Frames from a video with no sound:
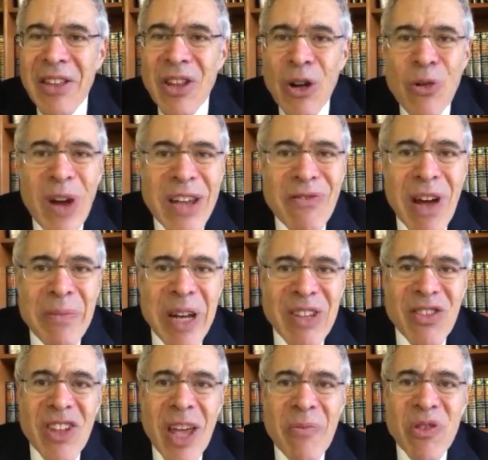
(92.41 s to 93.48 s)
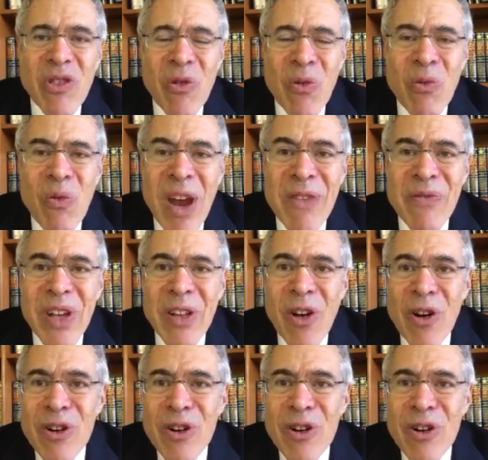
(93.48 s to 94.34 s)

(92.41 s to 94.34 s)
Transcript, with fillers: The great Rabbi Samson Raphael